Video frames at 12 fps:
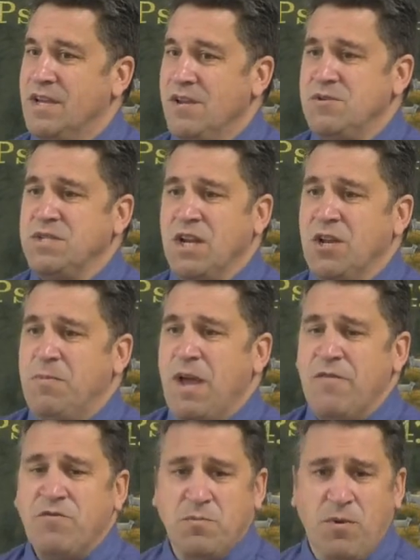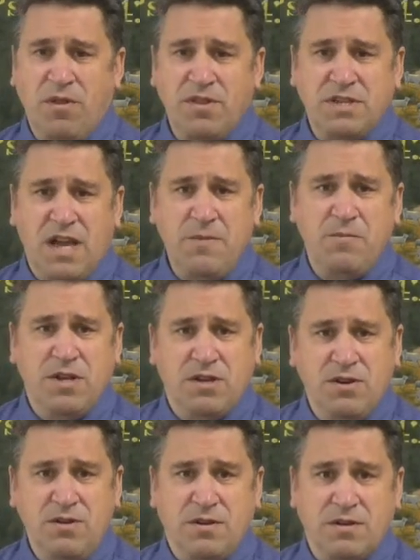He was going to be after him all the time when he
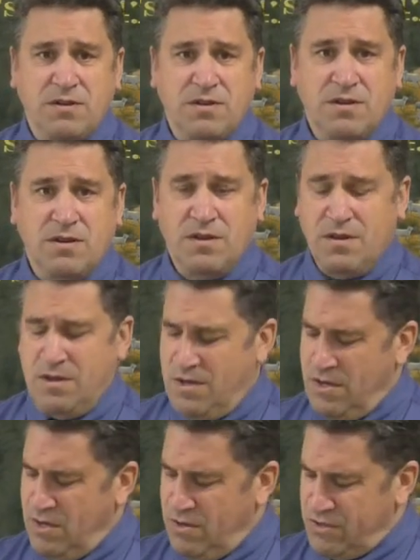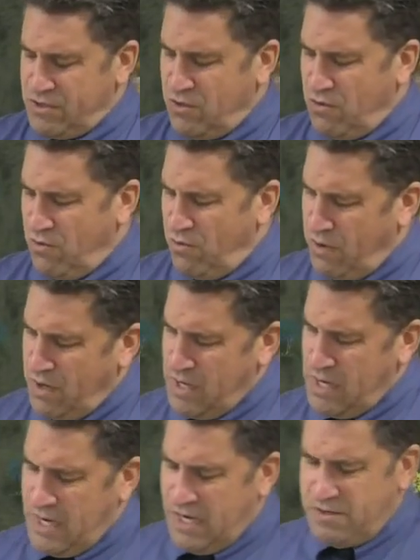could. So
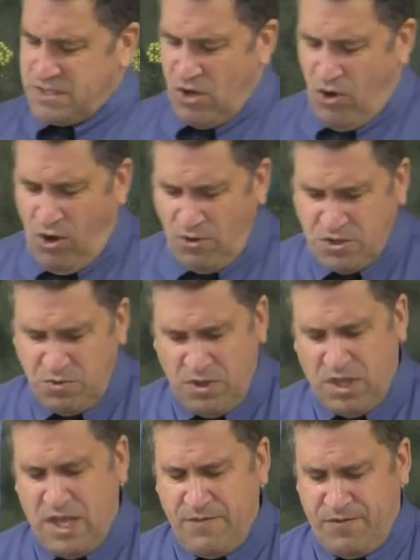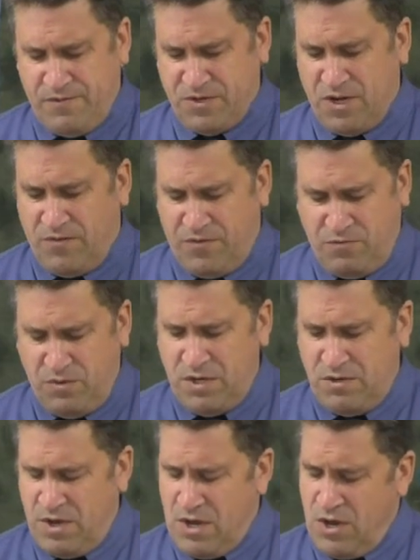he's called to a life of suffering.
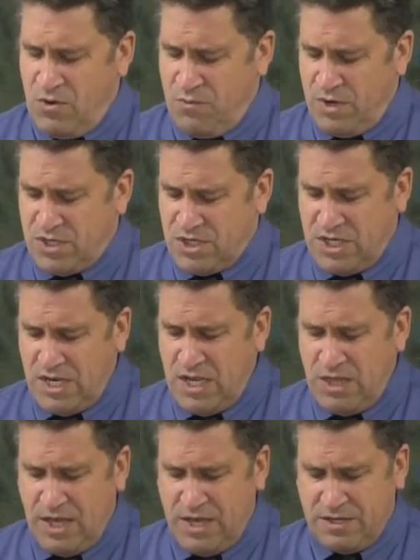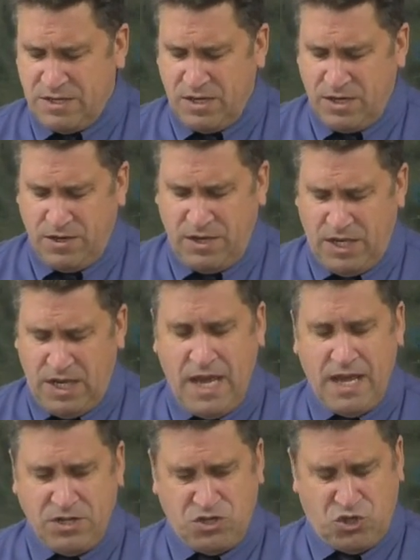We, we see that uh, he
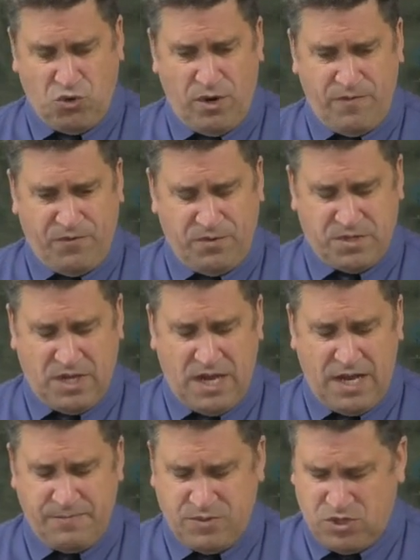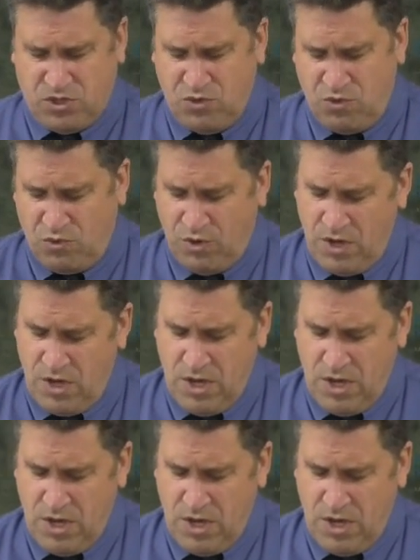had joyful times too,